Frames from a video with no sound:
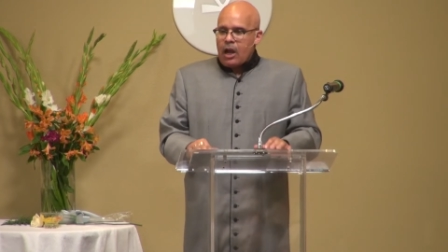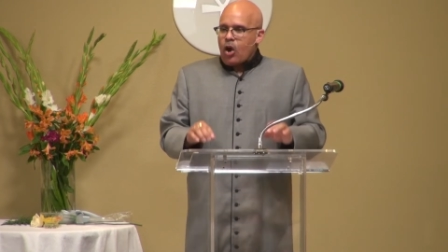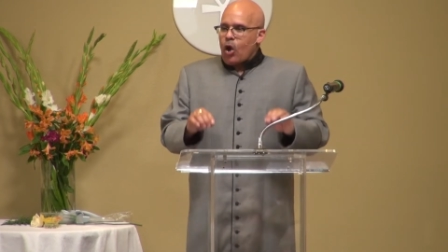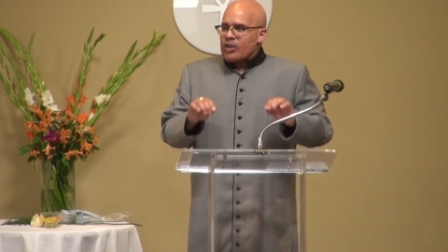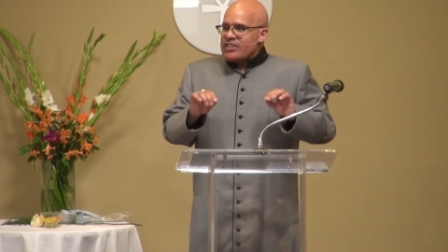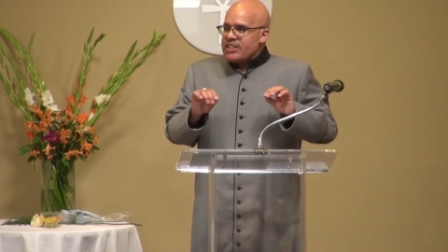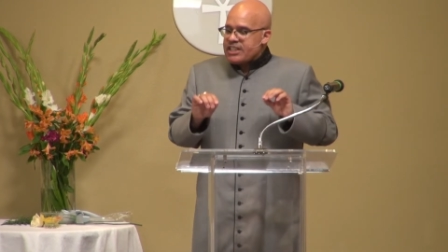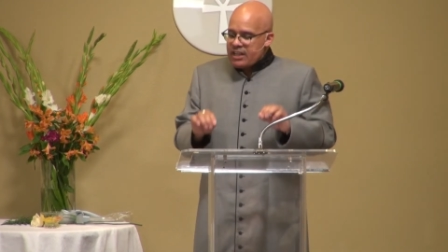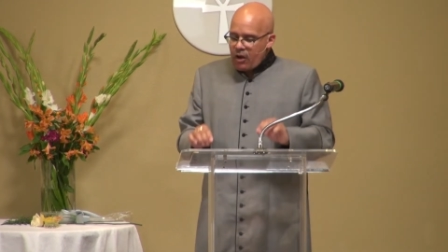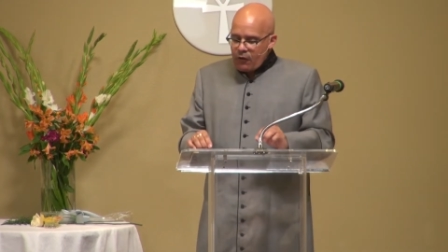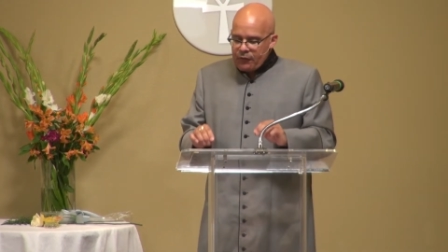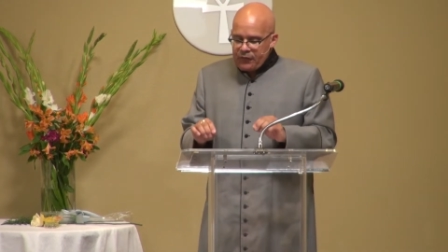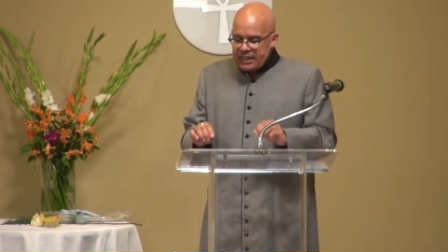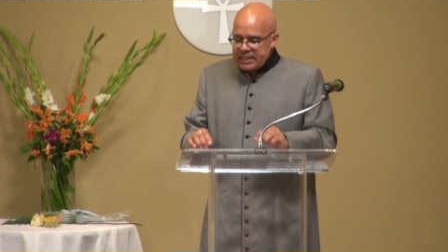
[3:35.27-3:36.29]
But
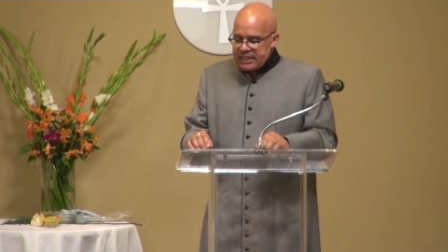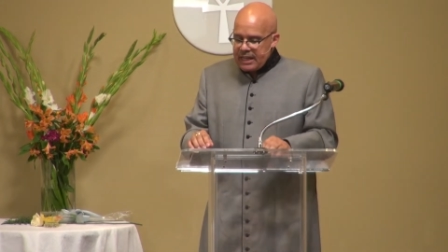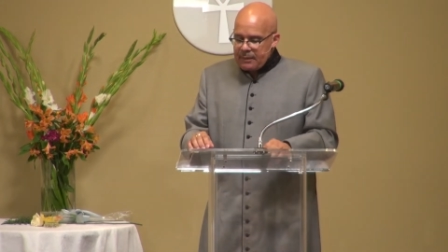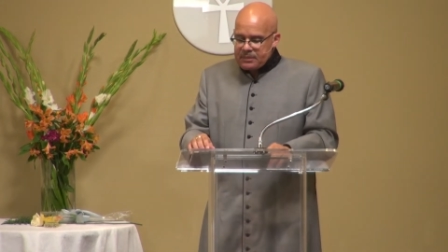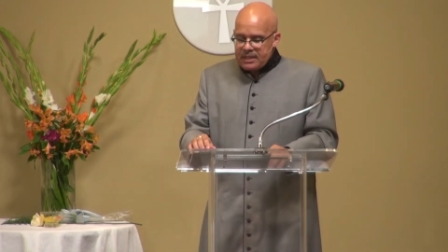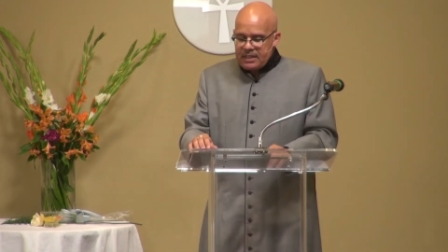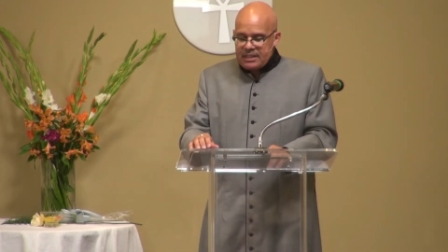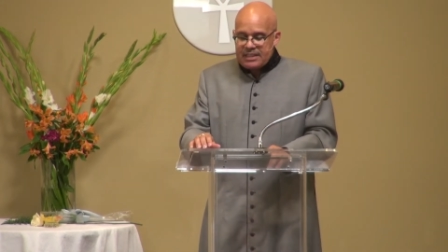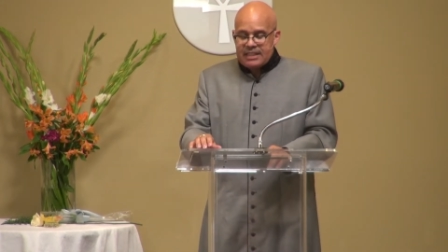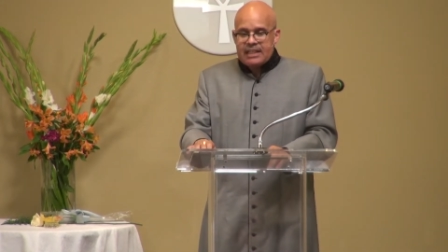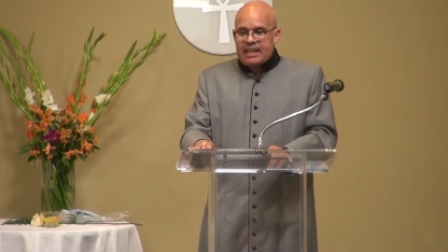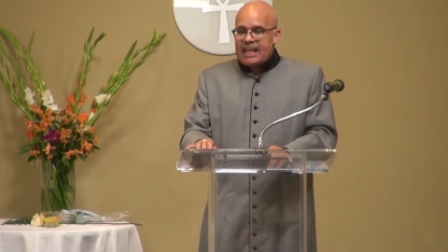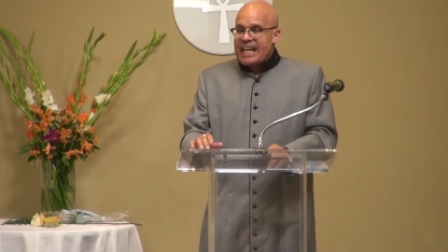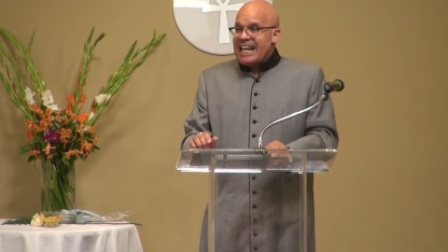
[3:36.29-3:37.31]
self-acceptance
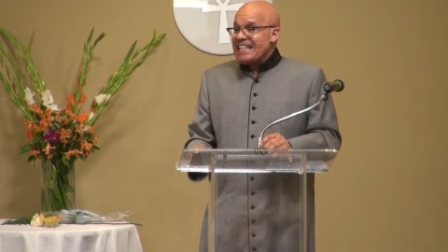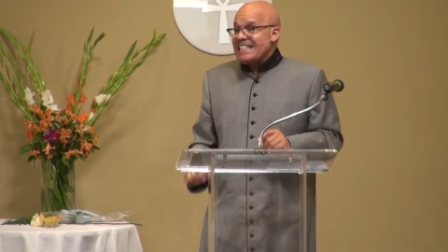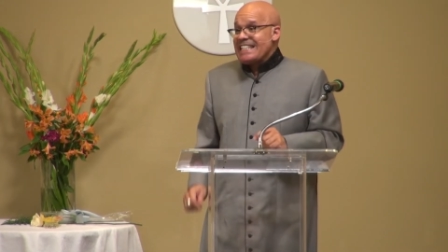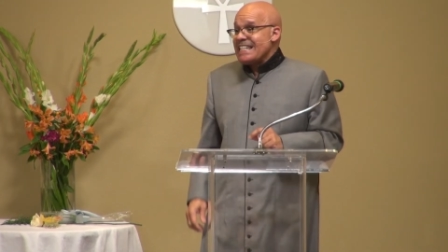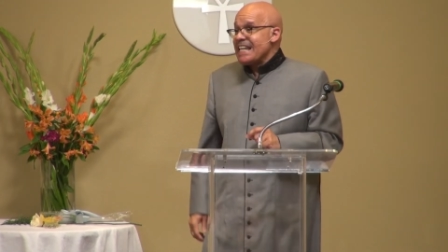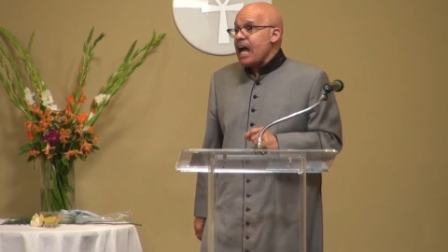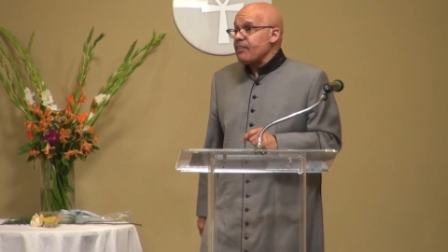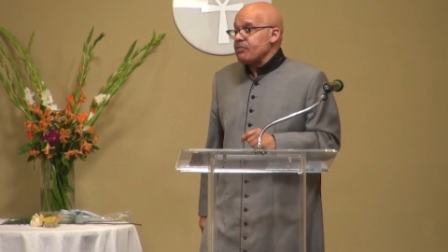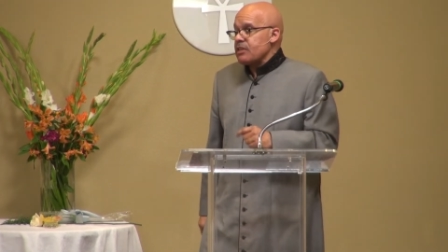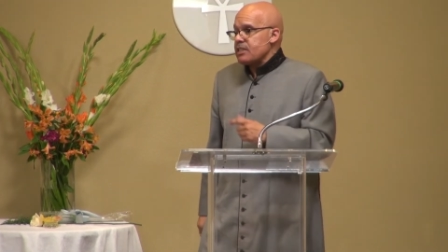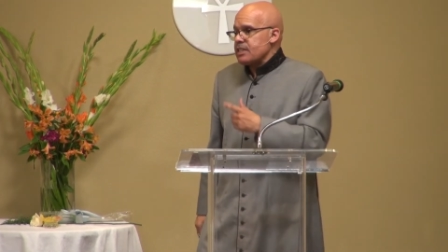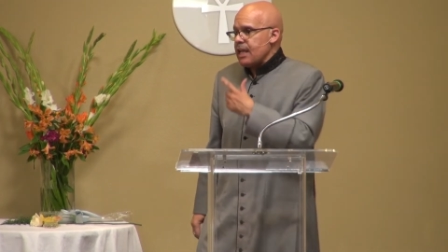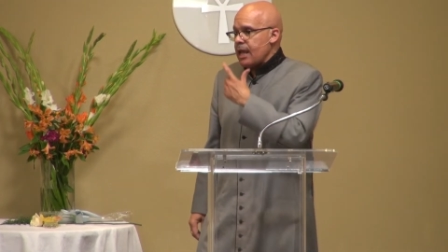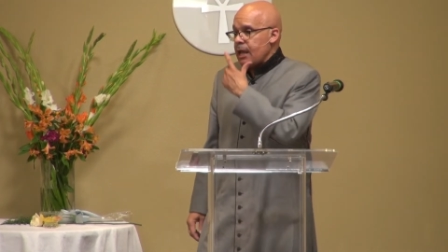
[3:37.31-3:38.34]
is not the
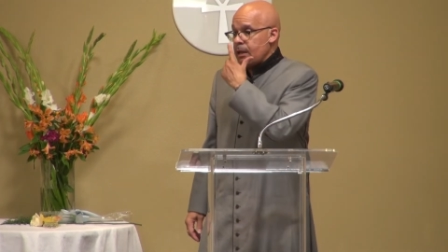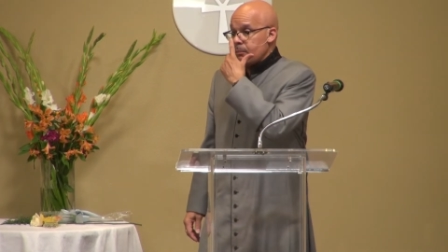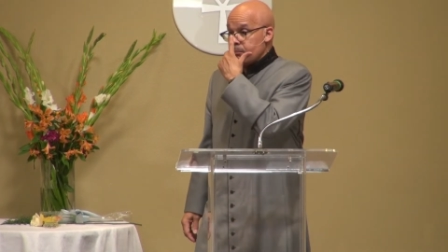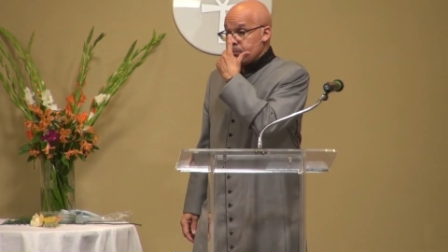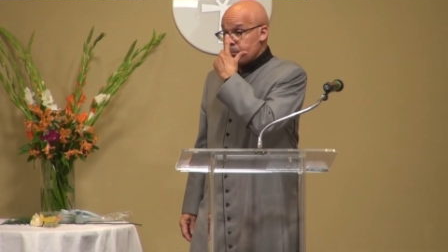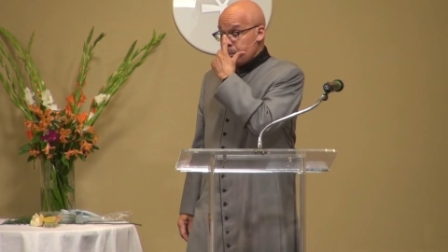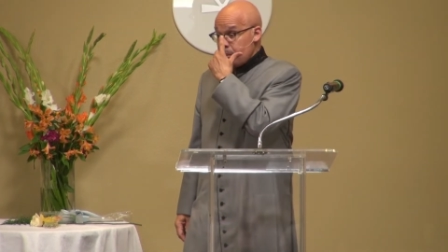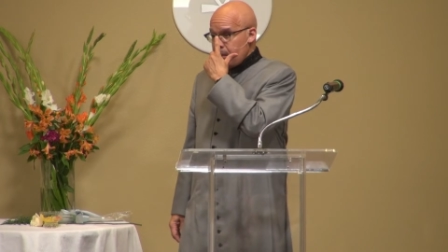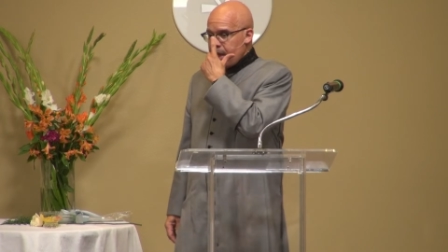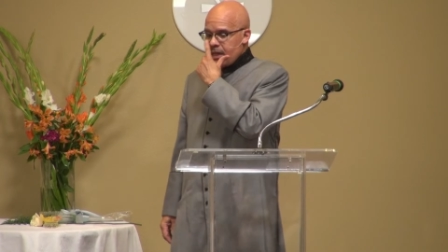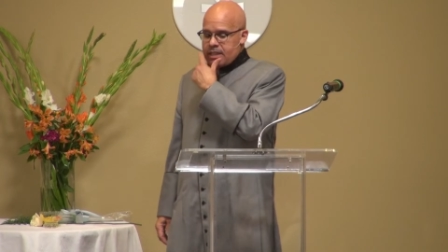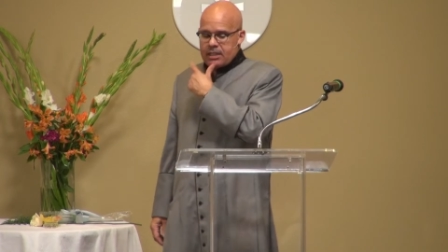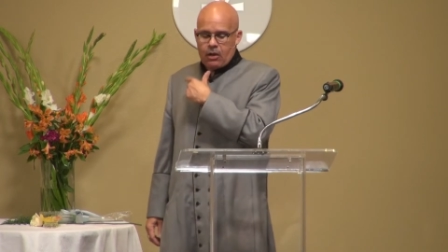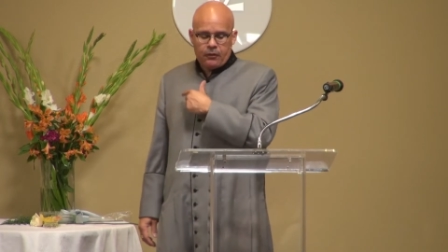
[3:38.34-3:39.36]
same
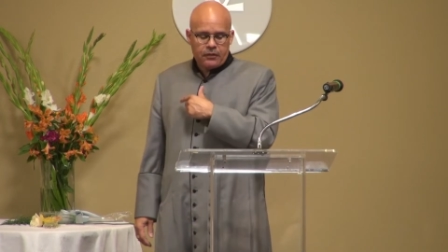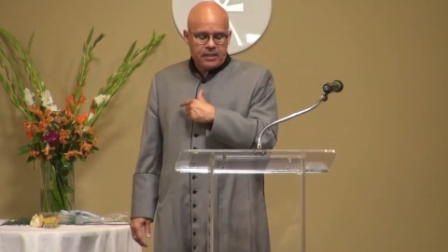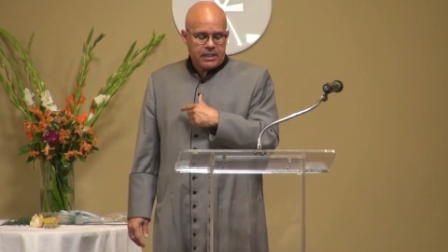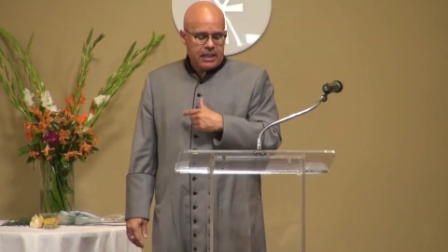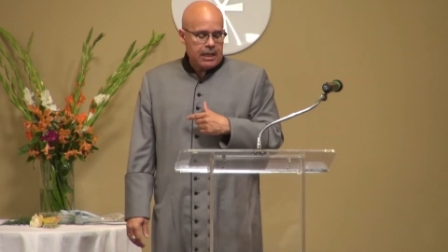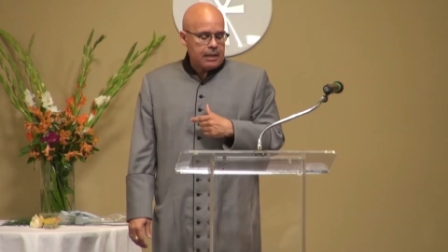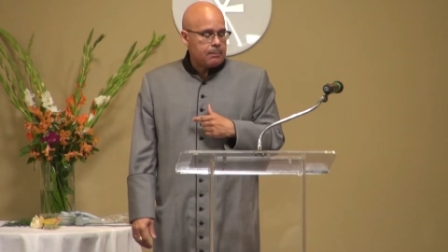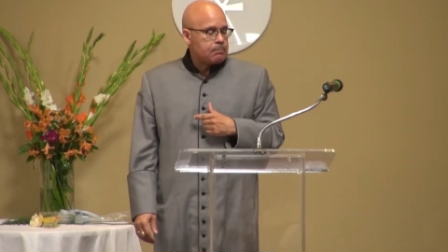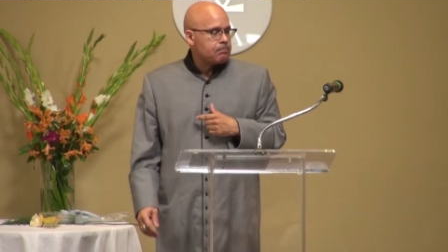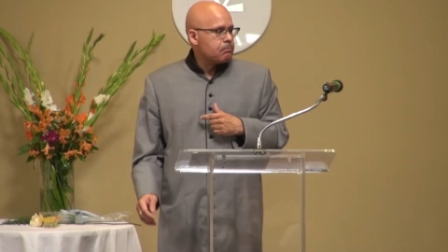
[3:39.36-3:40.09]
as self-esteem.